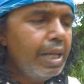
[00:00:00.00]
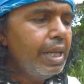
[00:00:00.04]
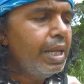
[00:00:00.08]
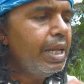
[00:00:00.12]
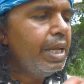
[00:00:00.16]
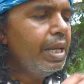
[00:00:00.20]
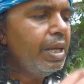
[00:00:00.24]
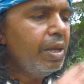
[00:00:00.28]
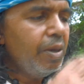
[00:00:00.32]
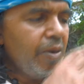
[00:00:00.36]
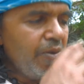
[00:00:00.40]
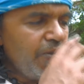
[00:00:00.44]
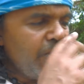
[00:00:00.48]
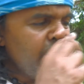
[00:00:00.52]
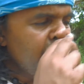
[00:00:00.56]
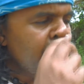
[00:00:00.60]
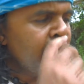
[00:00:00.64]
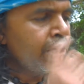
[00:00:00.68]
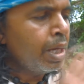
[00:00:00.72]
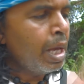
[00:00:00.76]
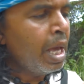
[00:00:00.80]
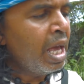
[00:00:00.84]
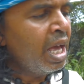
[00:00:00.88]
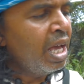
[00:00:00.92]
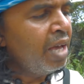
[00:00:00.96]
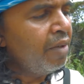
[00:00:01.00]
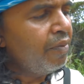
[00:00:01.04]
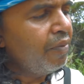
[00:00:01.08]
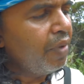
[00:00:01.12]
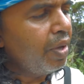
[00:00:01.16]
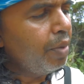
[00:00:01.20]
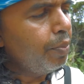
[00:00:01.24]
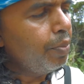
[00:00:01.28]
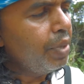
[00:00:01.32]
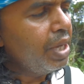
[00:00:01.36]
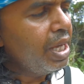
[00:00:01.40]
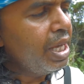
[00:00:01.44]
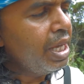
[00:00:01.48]
And you also have
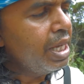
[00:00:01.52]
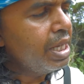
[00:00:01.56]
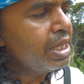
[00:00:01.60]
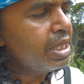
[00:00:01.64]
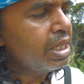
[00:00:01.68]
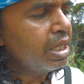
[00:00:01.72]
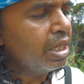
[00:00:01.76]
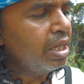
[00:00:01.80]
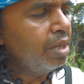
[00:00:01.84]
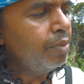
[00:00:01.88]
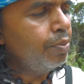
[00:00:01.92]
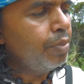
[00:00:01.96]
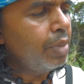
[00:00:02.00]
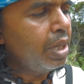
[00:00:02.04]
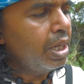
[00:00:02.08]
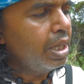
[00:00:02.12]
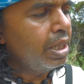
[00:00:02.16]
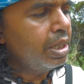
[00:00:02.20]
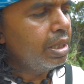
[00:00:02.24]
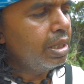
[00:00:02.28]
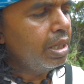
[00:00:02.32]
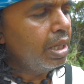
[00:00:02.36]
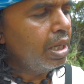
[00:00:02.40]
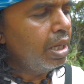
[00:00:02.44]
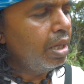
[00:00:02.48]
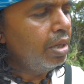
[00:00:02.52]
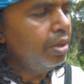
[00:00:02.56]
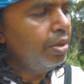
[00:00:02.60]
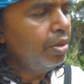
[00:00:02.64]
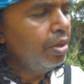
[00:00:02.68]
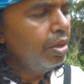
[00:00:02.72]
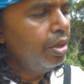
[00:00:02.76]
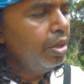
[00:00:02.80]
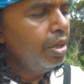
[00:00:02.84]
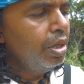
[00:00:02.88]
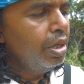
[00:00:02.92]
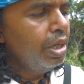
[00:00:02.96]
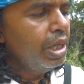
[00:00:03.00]
up here is a command dial.
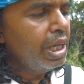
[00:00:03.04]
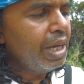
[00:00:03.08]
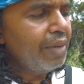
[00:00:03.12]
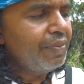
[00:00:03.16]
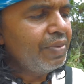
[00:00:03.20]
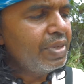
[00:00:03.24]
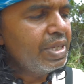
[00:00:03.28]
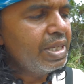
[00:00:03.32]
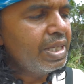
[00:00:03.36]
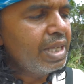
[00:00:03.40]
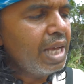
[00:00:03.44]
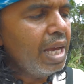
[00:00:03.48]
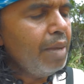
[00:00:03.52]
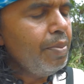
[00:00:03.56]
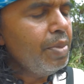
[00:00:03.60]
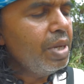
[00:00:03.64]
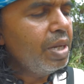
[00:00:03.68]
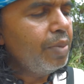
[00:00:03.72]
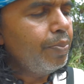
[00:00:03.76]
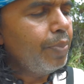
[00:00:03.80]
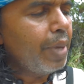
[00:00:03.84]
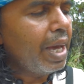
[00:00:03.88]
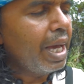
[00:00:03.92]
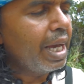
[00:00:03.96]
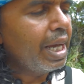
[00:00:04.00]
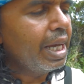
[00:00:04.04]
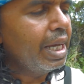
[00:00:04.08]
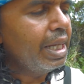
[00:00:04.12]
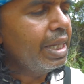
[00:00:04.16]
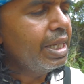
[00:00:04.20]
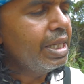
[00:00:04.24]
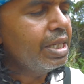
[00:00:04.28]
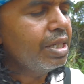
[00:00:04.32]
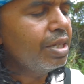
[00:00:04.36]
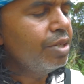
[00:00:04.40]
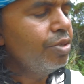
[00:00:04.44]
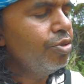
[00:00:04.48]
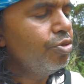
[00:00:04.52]
You have the same at the back, and
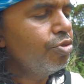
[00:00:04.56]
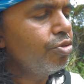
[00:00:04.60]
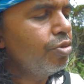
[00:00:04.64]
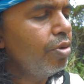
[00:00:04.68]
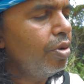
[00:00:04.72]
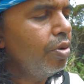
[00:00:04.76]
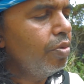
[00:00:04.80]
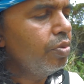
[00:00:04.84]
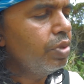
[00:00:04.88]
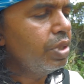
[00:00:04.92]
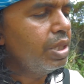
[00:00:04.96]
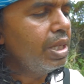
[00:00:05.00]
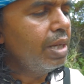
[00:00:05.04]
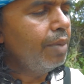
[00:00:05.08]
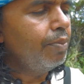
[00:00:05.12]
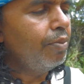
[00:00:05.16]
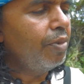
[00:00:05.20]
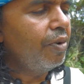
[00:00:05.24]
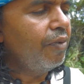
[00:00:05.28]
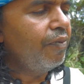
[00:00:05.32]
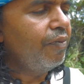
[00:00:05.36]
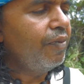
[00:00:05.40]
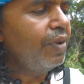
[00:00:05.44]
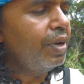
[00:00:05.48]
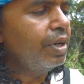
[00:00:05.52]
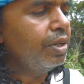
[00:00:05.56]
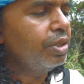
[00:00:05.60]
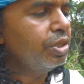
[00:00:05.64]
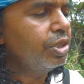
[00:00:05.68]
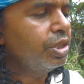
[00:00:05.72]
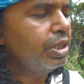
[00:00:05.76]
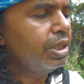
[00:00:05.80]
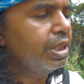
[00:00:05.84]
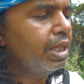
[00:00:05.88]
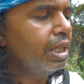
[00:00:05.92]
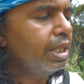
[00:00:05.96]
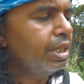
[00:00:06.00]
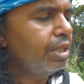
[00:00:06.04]
this controls a number of
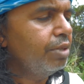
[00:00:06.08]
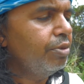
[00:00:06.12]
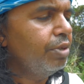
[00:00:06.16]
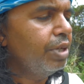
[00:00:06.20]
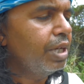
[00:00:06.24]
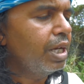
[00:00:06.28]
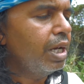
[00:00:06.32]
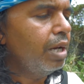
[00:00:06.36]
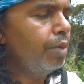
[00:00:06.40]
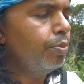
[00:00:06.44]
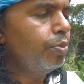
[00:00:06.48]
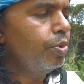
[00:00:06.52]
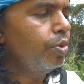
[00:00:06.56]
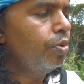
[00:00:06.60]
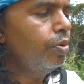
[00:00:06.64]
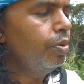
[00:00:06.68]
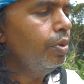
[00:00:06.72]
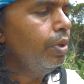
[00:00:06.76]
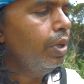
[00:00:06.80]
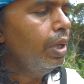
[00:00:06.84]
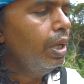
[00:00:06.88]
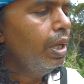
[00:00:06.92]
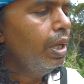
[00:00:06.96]
functions. I'll tell you a couple.